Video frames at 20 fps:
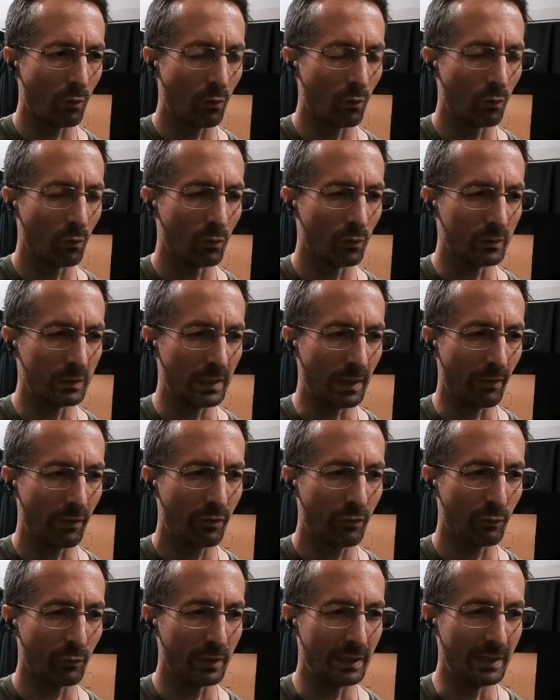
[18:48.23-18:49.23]
we'll get
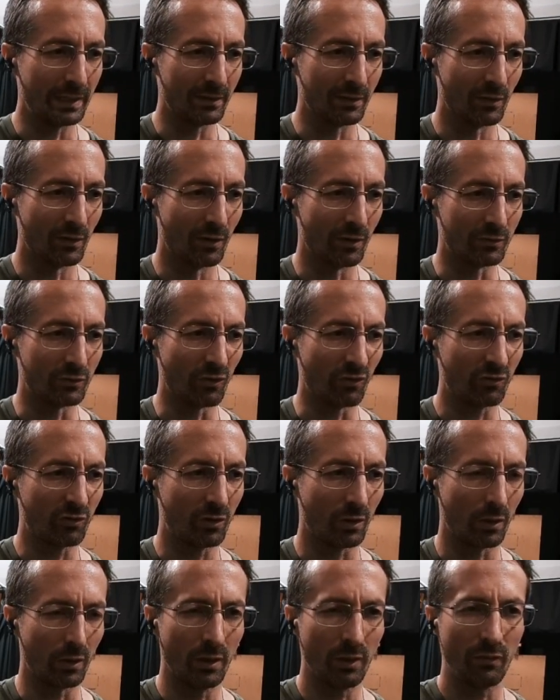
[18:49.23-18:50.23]
3D look? Just
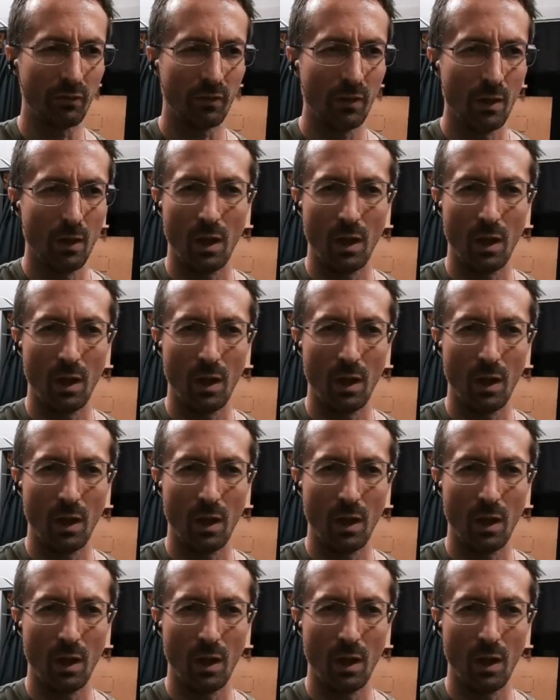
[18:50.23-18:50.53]
curious.